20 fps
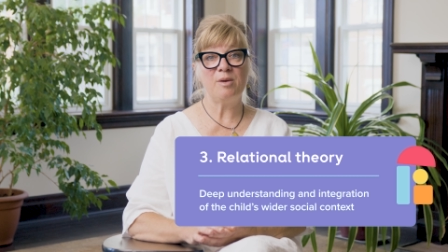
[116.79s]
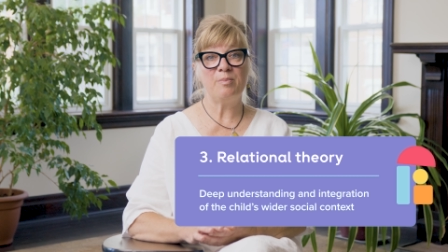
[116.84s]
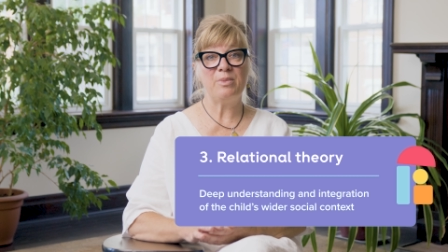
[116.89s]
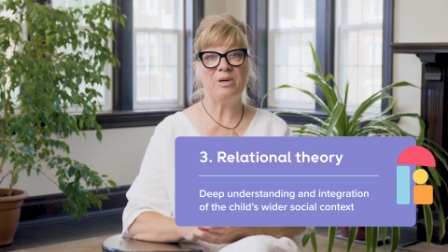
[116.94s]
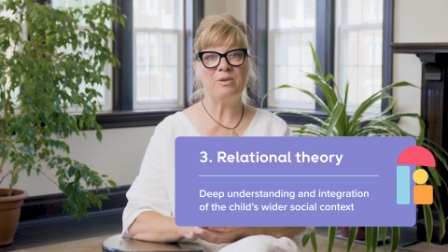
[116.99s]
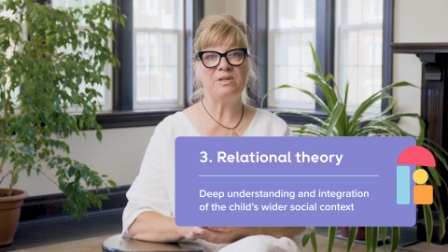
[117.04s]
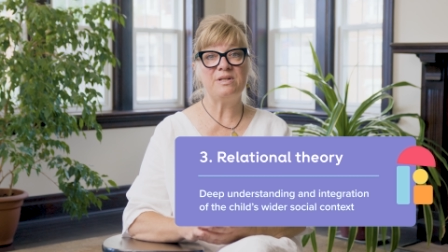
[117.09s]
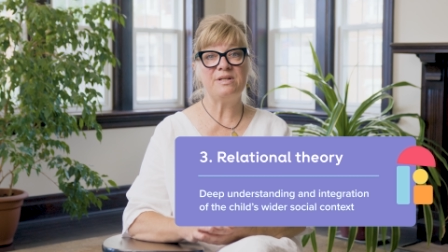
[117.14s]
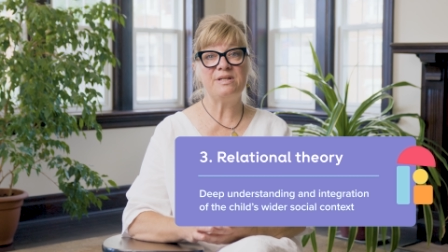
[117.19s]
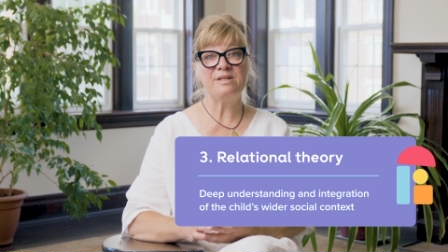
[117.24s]

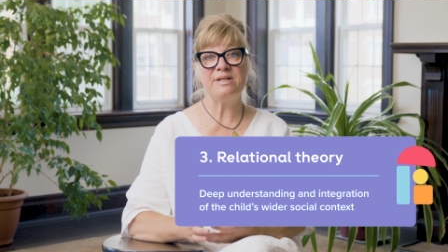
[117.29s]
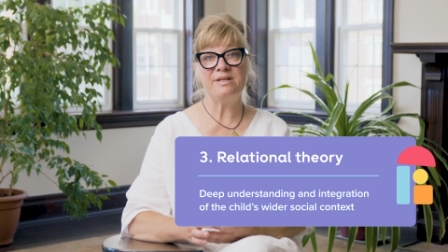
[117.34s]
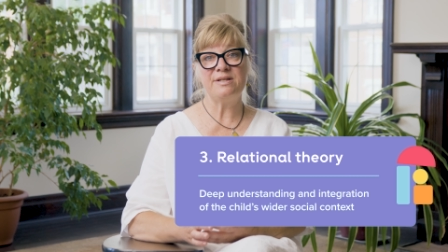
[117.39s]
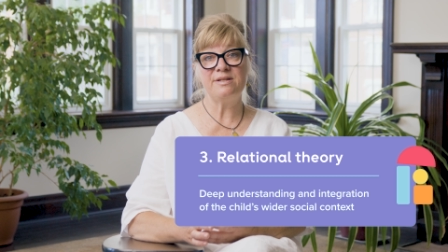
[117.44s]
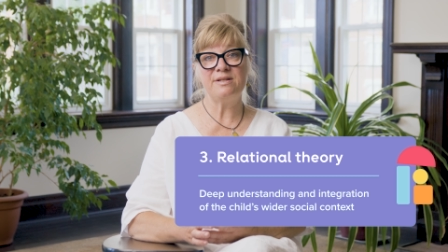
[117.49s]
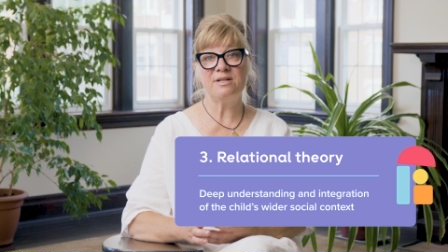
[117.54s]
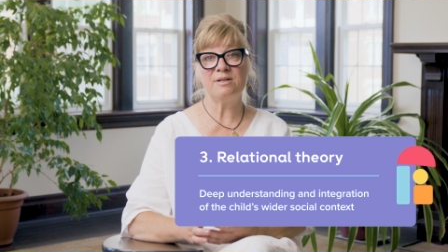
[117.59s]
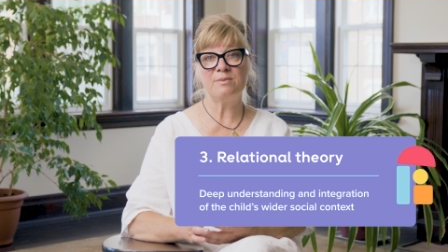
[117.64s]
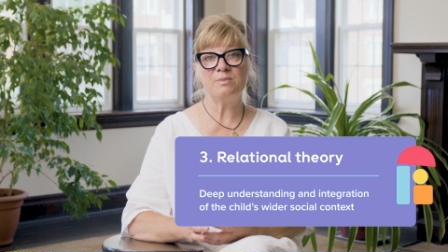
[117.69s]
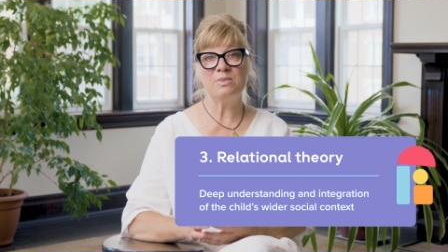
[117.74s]
about the
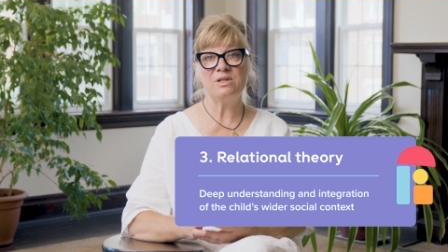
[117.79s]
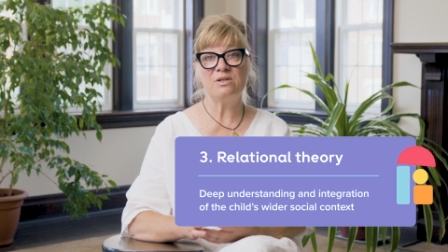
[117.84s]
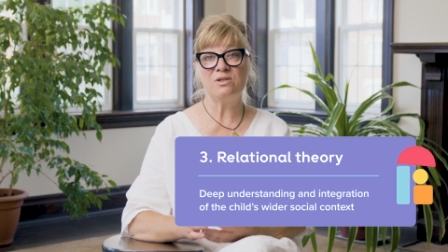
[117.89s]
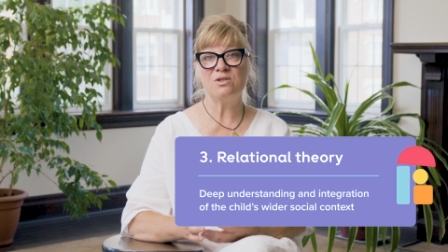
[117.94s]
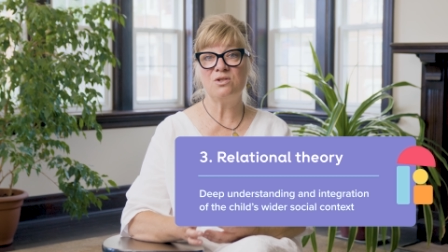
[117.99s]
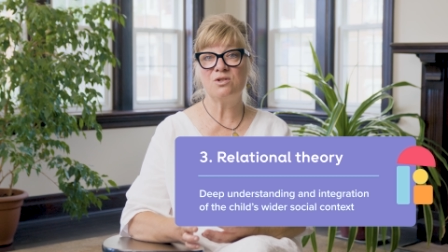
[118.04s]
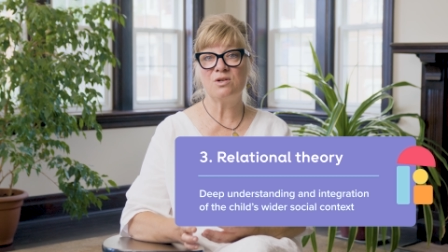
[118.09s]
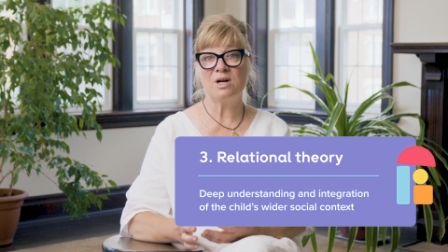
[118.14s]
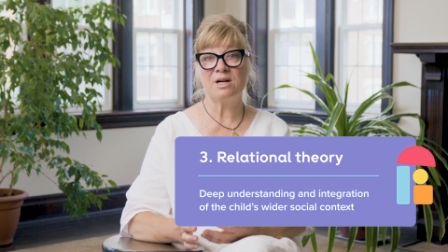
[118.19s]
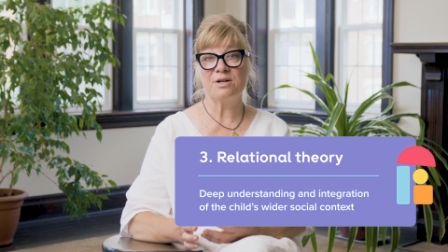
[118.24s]
systems, the
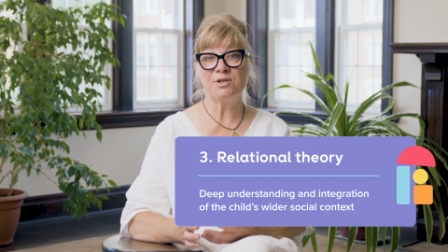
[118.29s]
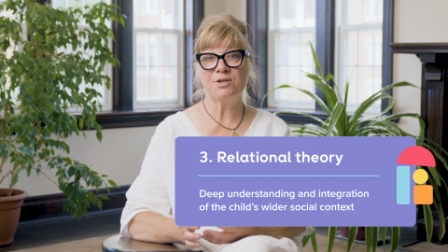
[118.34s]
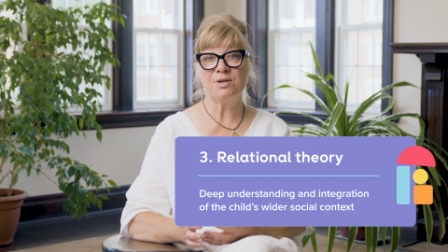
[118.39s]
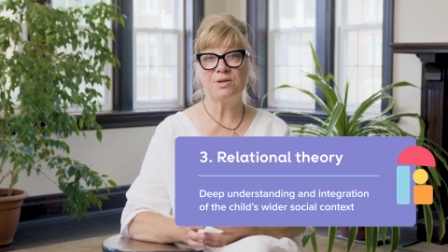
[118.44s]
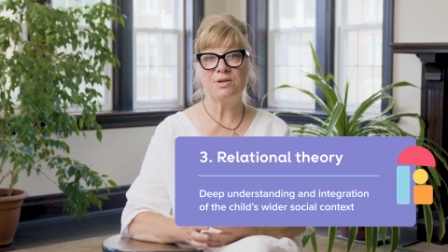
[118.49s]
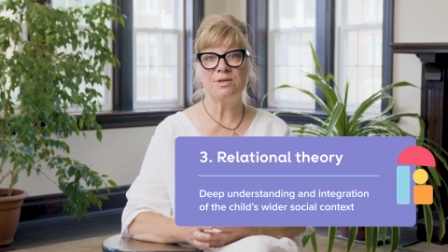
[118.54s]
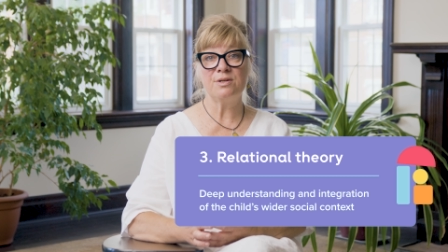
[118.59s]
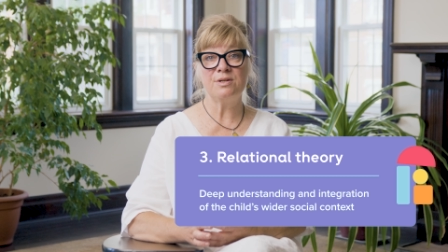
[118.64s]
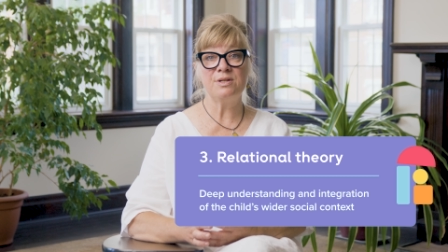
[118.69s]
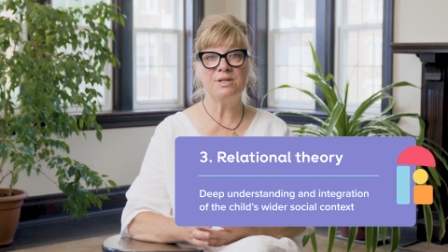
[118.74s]

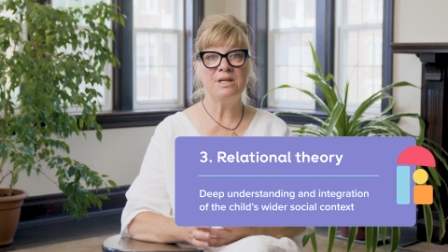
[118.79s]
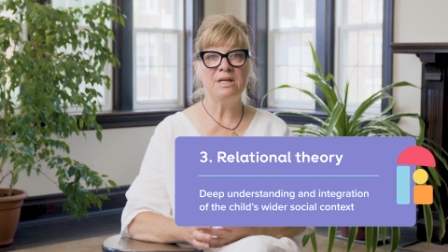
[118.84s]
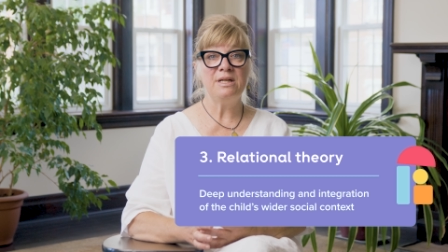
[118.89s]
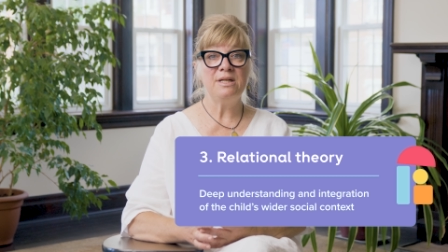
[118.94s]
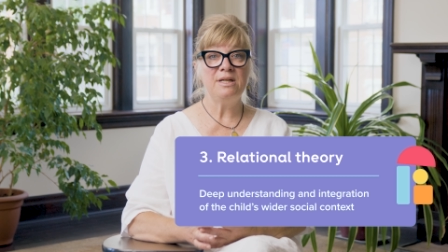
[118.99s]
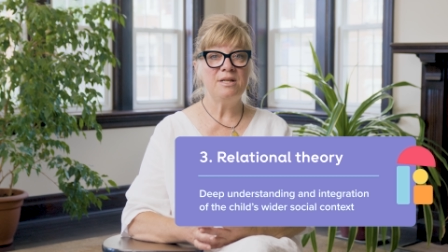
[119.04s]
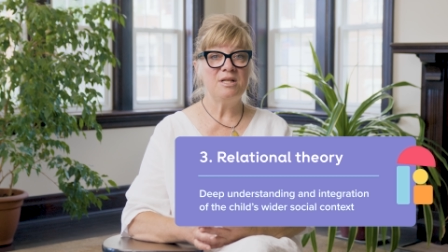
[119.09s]
structures,